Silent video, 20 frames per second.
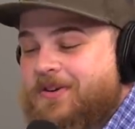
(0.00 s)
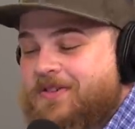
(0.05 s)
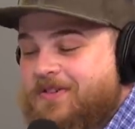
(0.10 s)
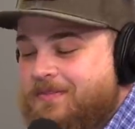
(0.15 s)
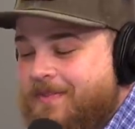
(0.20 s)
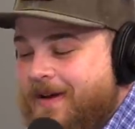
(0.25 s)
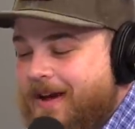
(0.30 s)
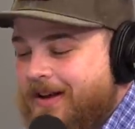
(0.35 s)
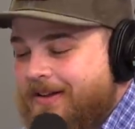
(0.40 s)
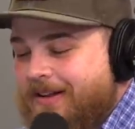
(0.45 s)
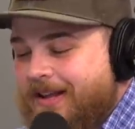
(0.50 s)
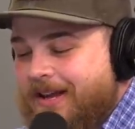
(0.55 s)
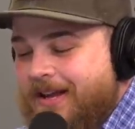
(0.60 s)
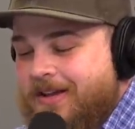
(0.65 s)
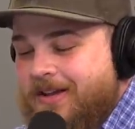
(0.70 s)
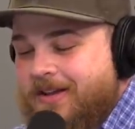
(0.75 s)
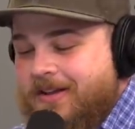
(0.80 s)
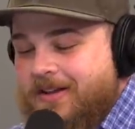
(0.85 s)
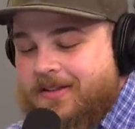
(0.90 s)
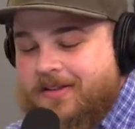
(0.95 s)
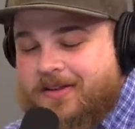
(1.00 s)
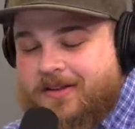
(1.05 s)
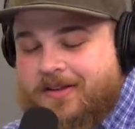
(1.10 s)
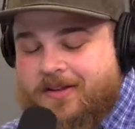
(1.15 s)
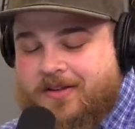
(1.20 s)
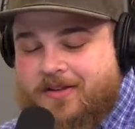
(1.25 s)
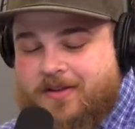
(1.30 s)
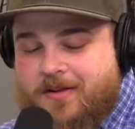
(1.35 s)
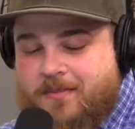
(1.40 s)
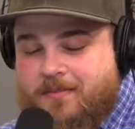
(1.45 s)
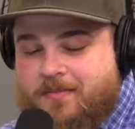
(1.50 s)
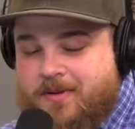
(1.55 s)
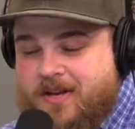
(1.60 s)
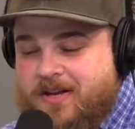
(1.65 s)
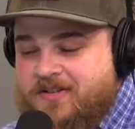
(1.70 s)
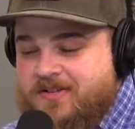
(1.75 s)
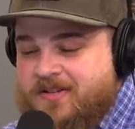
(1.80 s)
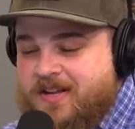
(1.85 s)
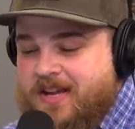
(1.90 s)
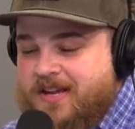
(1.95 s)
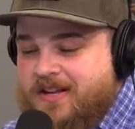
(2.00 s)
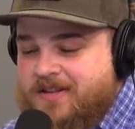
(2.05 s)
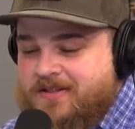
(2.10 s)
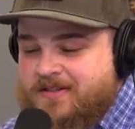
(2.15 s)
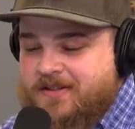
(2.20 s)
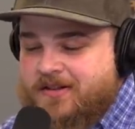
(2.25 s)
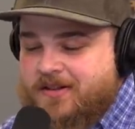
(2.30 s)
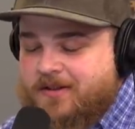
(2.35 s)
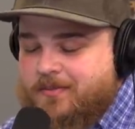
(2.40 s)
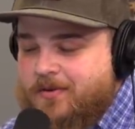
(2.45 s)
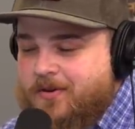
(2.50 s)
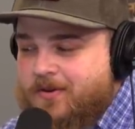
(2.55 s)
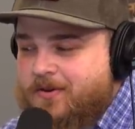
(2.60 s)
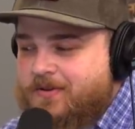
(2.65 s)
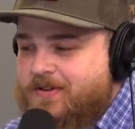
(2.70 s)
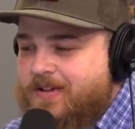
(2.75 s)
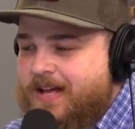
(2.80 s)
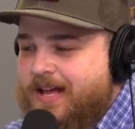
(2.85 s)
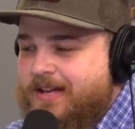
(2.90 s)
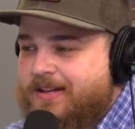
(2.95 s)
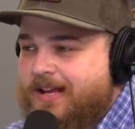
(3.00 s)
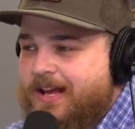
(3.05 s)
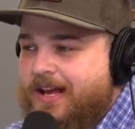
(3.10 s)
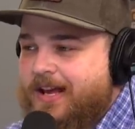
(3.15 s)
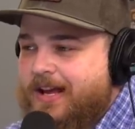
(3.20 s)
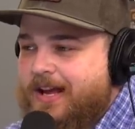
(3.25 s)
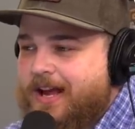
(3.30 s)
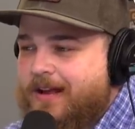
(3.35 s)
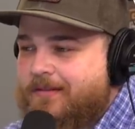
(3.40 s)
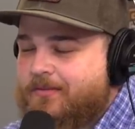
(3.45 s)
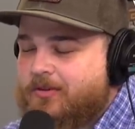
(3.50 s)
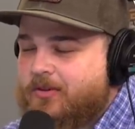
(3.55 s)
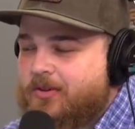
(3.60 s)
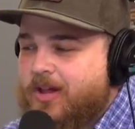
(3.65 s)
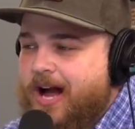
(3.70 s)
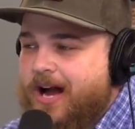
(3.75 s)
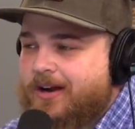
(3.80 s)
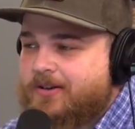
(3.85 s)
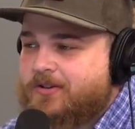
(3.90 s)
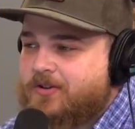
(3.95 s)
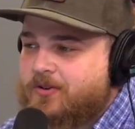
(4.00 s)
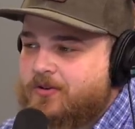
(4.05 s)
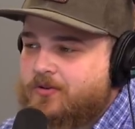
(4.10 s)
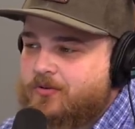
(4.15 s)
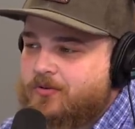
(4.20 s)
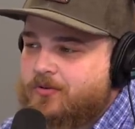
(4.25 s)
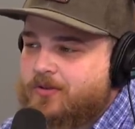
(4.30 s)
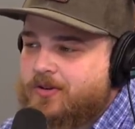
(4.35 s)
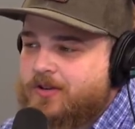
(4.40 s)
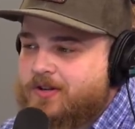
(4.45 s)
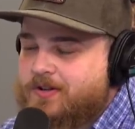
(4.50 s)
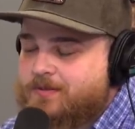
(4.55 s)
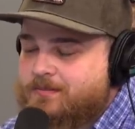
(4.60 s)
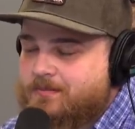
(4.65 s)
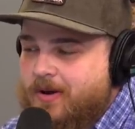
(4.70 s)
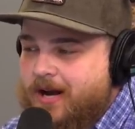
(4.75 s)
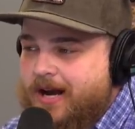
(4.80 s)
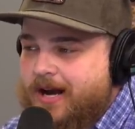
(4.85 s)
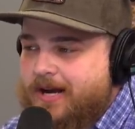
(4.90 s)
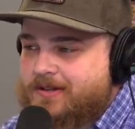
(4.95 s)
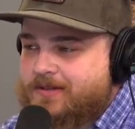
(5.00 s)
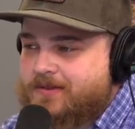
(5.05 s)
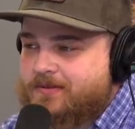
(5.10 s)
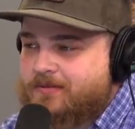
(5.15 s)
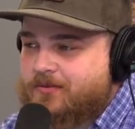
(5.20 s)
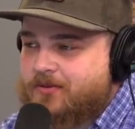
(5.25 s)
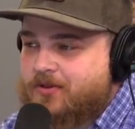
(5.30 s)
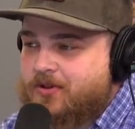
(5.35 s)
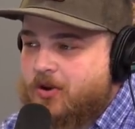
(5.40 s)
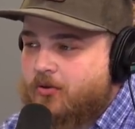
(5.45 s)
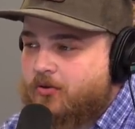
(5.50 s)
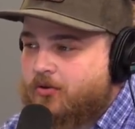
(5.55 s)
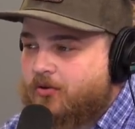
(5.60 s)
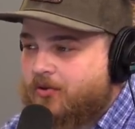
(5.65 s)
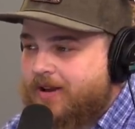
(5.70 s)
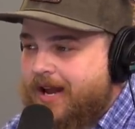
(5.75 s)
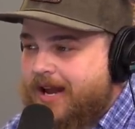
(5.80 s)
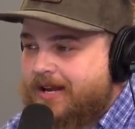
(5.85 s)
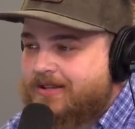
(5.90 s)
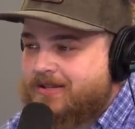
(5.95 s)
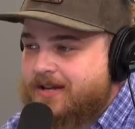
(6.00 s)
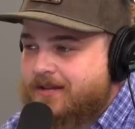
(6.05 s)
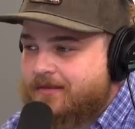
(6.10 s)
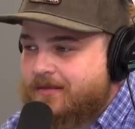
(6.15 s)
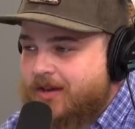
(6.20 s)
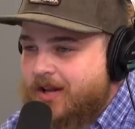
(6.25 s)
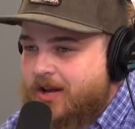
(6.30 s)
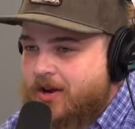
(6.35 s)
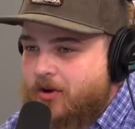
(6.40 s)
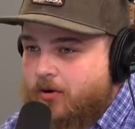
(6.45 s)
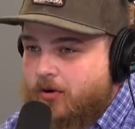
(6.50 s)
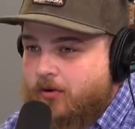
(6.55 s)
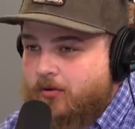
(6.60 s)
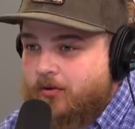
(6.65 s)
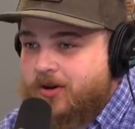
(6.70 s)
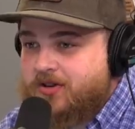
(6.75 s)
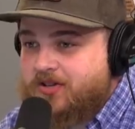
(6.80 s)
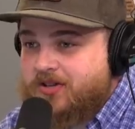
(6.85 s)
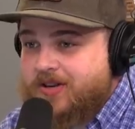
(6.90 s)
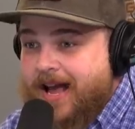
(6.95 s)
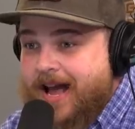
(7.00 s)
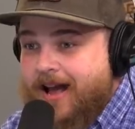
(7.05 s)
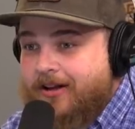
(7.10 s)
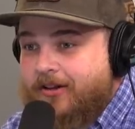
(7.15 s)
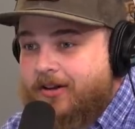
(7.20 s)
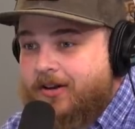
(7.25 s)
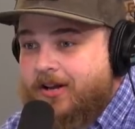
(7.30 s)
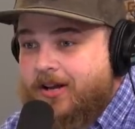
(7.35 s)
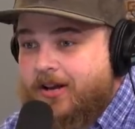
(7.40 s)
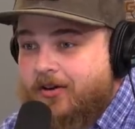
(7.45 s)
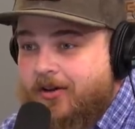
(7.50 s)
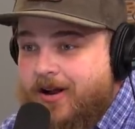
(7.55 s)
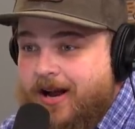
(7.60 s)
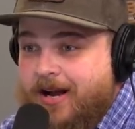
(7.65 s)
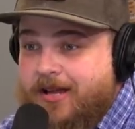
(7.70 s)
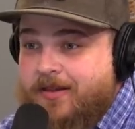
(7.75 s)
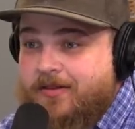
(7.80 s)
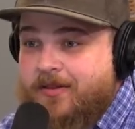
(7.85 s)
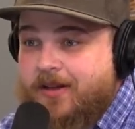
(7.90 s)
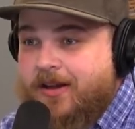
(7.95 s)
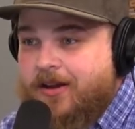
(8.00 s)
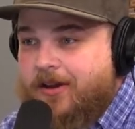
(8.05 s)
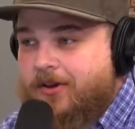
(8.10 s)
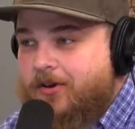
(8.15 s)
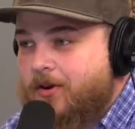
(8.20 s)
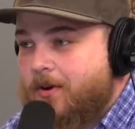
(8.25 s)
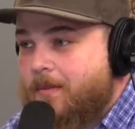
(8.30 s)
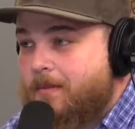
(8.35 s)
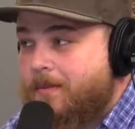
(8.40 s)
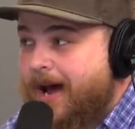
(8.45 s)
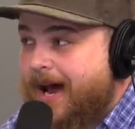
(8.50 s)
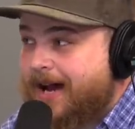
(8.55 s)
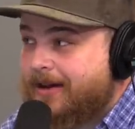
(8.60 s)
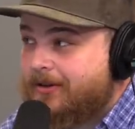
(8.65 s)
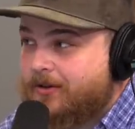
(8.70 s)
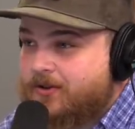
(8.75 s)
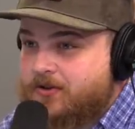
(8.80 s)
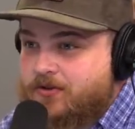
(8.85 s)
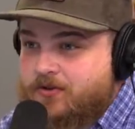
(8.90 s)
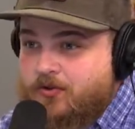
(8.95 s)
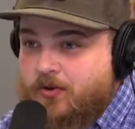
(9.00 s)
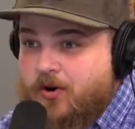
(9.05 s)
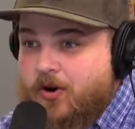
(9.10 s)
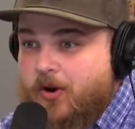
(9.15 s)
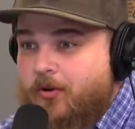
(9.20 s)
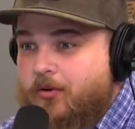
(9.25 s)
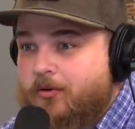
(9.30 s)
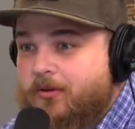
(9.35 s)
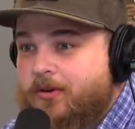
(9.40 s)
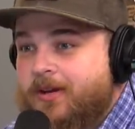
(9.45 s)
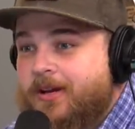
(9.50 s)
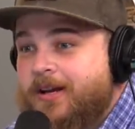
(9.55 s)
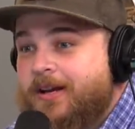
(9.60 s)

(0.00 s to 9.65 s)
It's about like the PCs and the computers of that day had locked you in this box with no creativity or originality or anything. And you're a mindless drone.